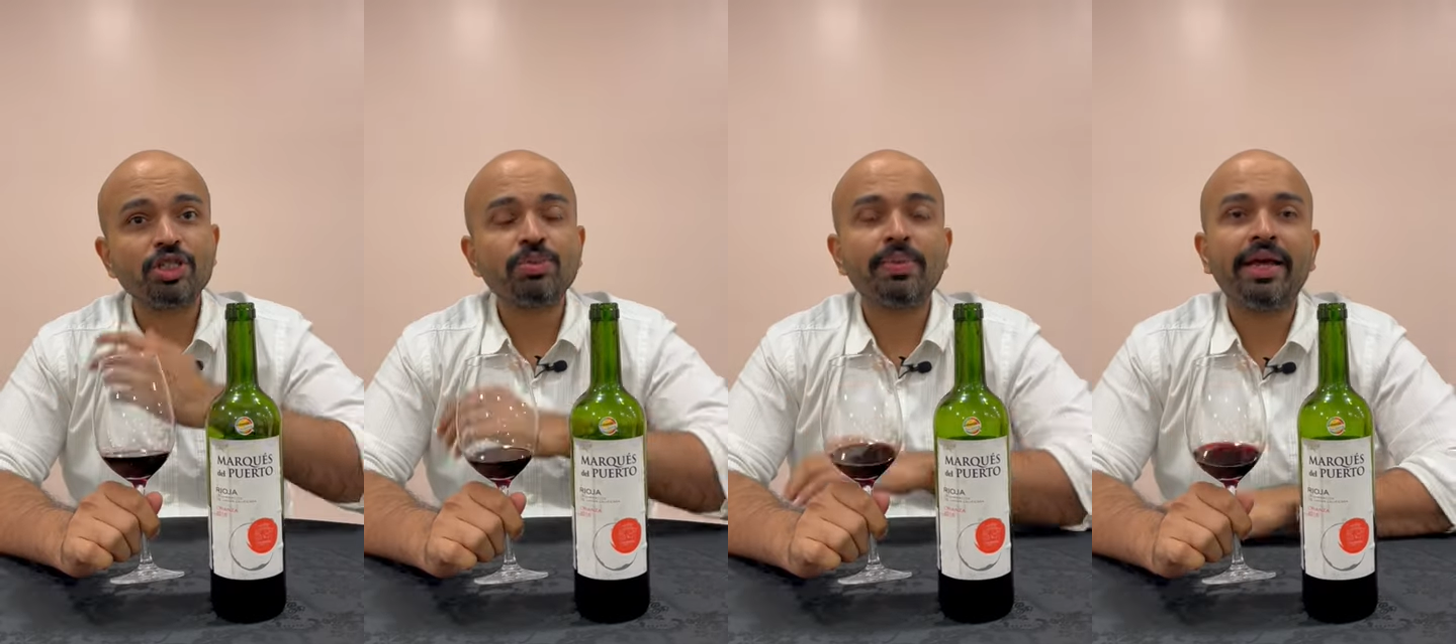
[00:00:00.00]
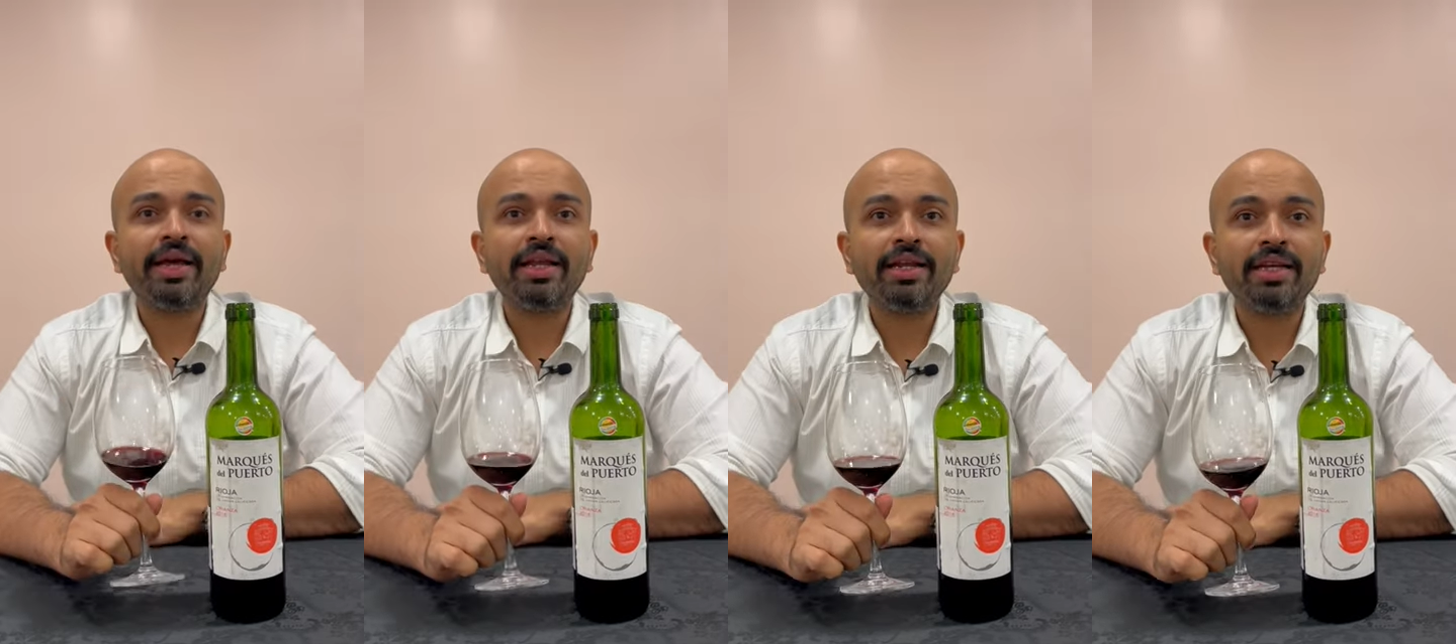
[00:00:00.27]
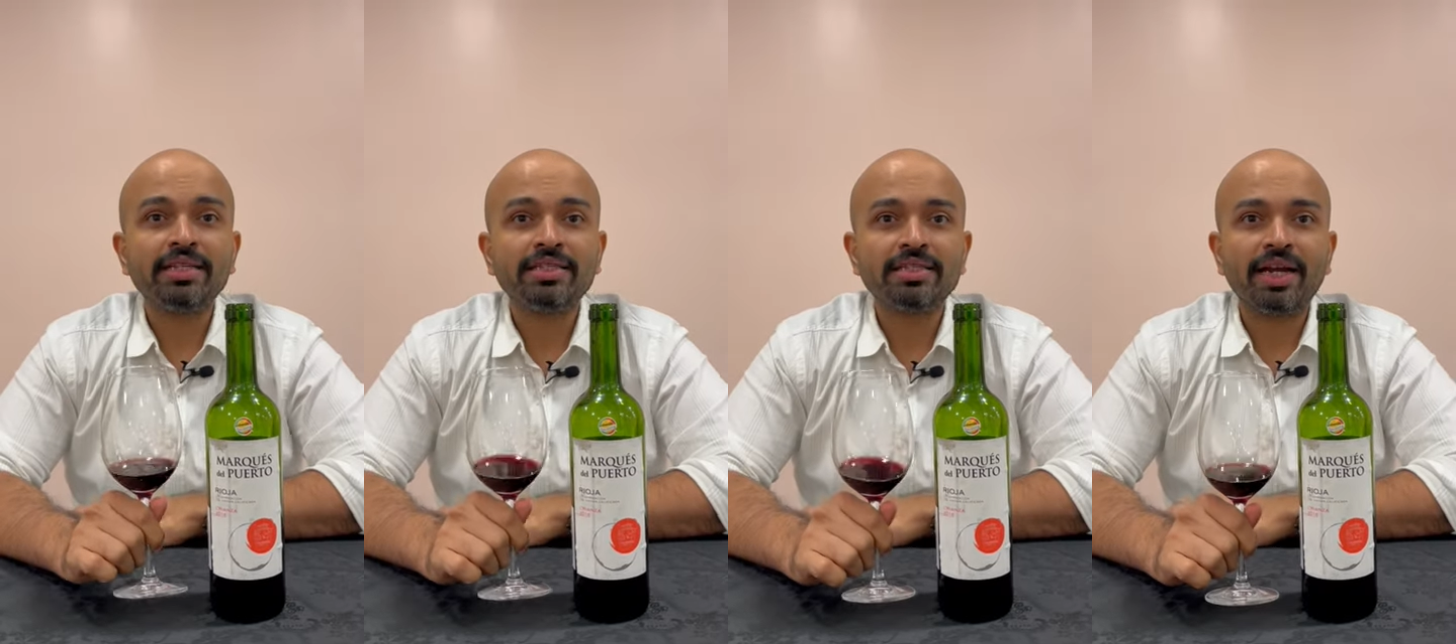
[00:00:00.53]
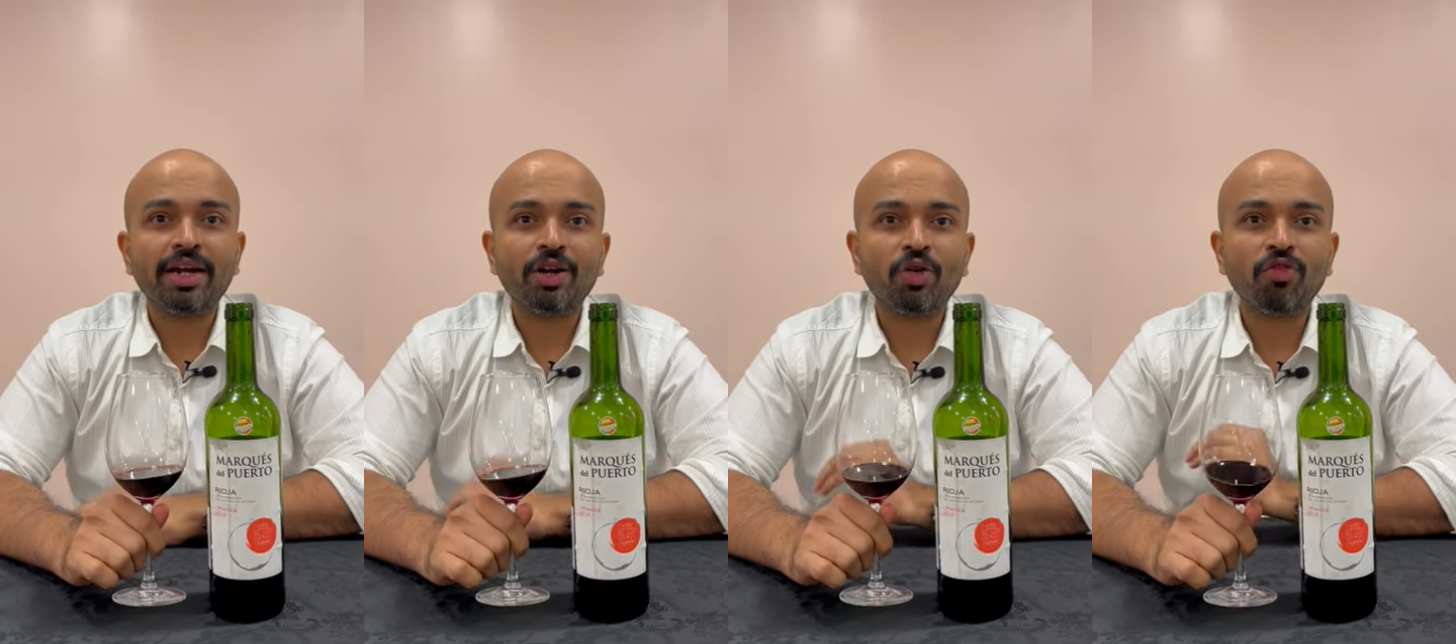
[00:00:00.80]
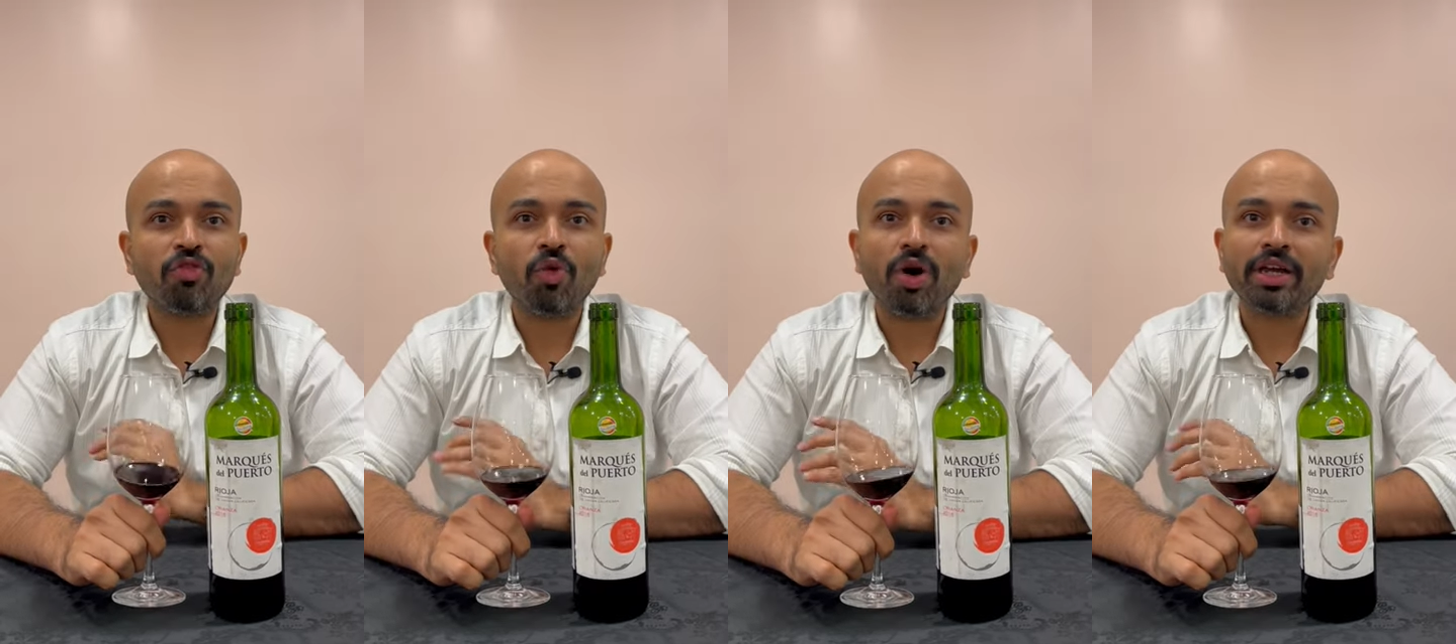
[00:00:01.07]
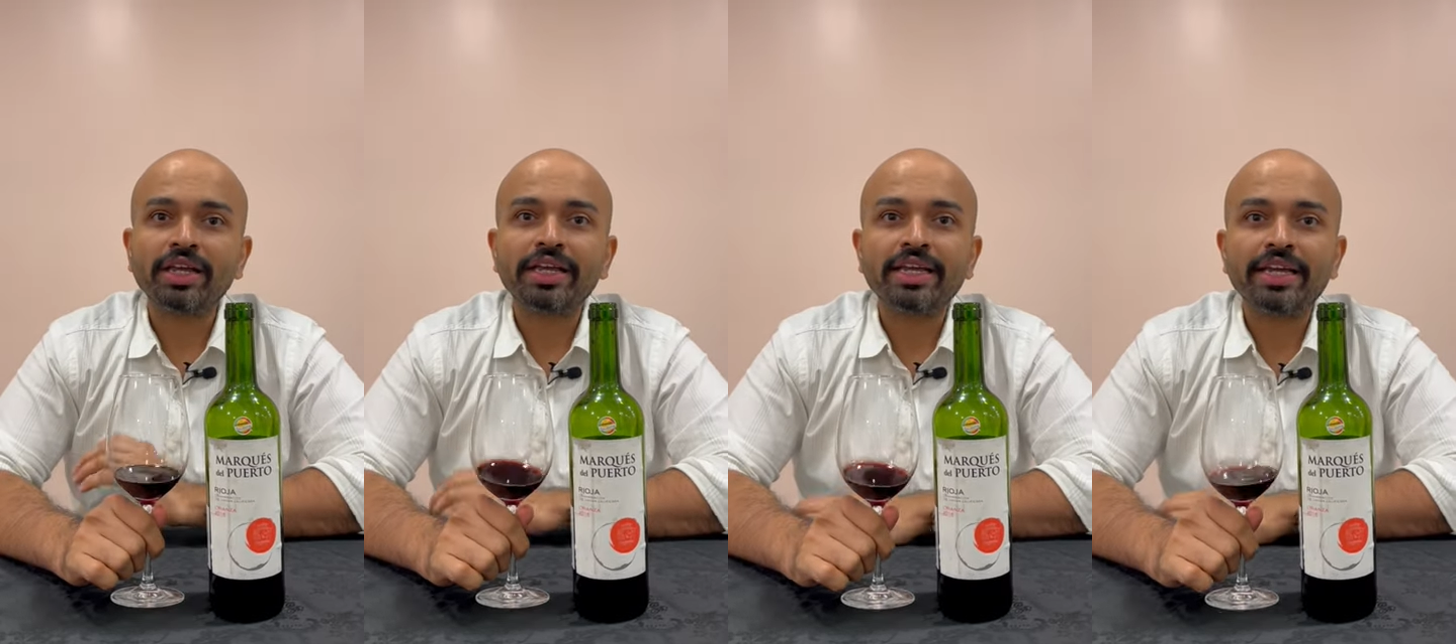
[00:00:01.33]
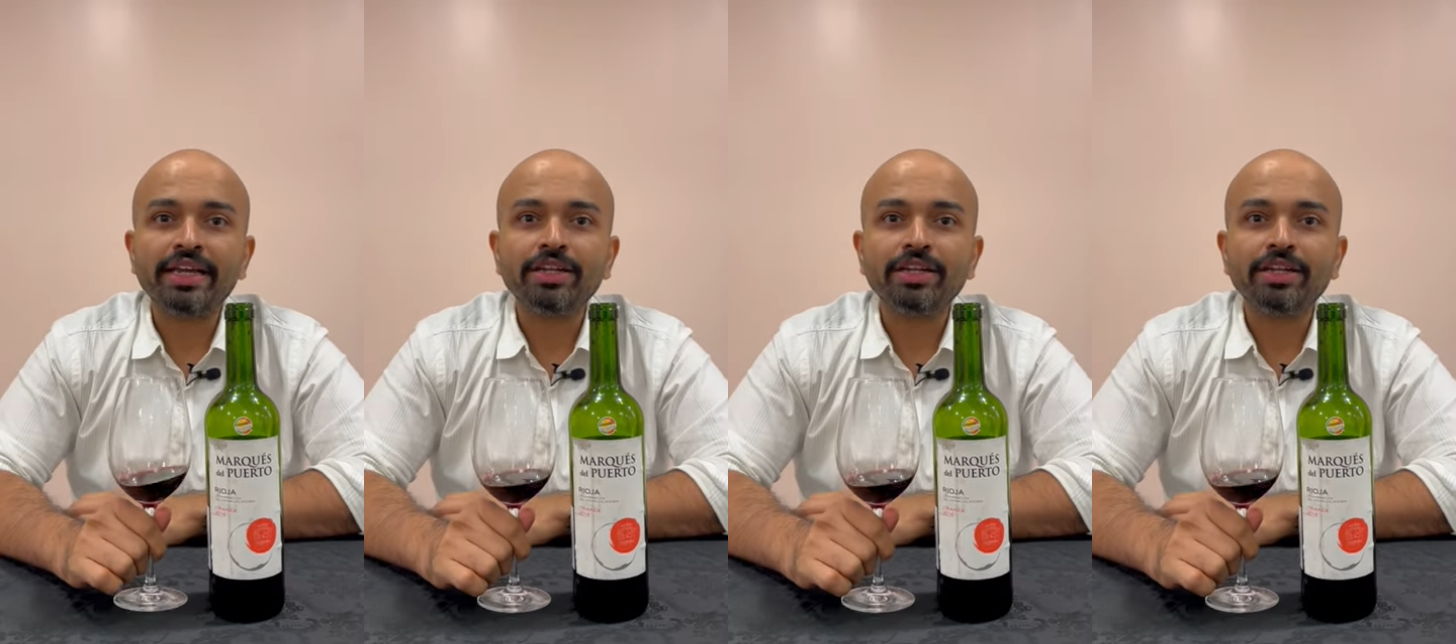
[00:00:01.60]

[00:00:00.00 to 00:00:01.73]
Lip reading: smell is that of walking